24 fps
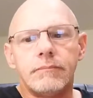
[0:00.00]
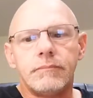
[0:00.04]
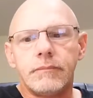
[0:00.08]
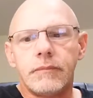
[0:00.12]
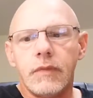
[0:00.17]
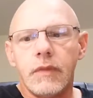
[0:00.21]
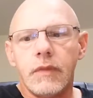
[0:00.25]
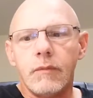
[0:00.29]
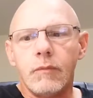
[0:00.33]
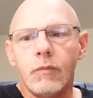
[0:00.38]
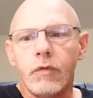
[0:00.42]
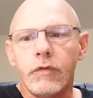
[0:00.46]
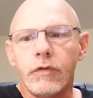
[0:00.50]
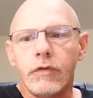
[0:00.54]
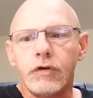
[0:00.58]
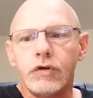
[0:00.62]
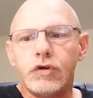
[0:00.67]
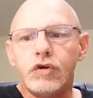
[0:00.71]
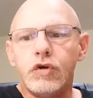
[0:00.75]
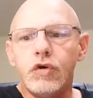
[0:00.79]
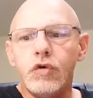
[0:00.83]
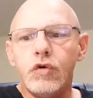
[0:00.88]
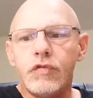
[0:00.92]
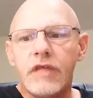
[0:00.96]
More than
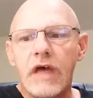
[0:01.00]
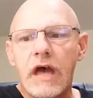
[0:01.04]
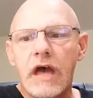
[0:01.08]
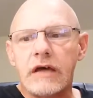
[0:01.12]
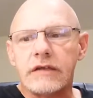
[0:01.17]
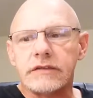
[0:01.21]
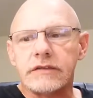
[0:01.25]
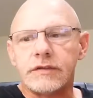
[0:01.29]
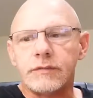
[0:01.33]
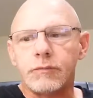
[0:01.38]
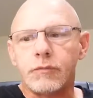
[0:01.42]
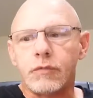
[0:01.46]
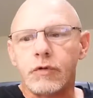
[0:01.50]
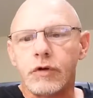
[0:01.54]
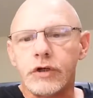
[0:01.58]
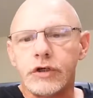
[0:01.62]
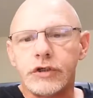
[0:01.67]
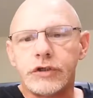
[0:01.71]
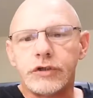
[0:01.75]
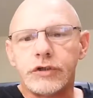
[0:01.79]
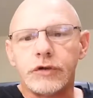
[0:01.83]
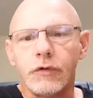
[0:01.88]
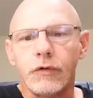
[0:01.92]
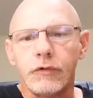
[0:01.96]
2,000
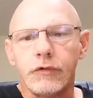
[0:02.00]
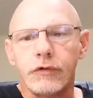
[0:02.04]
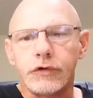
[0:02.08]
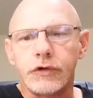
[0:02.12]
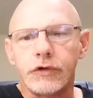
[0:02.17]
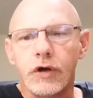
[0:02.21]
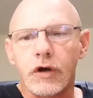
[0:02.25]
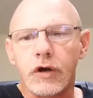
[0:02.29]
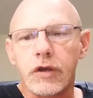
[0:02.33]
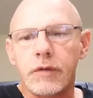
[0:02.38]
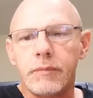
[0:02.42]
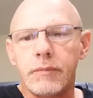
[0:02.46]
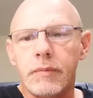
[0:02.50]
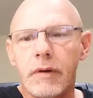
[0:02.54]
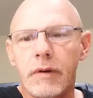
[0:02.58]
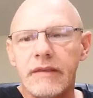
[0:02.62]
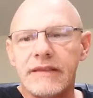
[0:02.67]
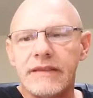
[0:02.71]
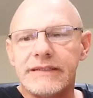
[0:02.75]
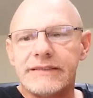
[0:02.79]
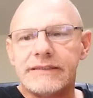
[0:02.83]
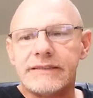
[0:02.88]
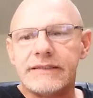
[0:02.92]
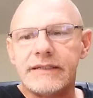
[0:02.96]
British soldiers occupied
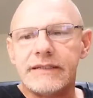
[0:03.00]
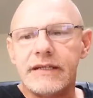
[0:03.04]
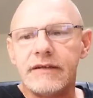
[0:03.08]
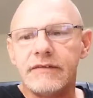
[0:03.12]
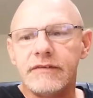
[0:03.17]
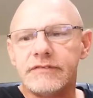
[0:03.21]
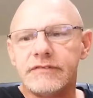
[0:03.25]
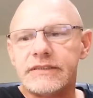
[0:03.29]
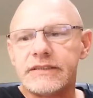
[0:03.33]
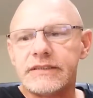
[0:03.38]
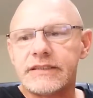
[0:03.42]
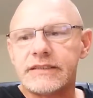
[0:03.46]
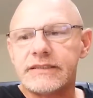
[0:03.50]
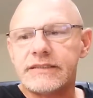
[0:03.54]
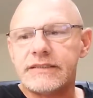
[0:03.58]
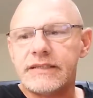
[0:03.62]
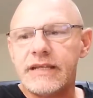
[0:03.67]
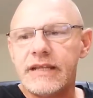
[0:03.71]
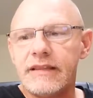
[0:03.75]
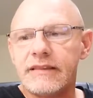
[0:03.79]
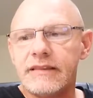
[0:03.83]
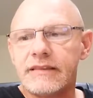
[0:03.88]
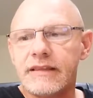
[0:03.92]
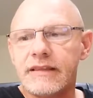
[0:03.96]
the city of
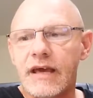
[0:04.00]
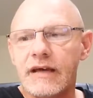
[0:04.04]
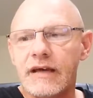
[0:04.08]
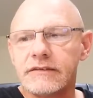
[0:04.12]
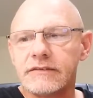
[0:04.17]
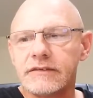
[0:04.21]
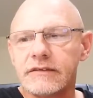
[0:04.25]
16,000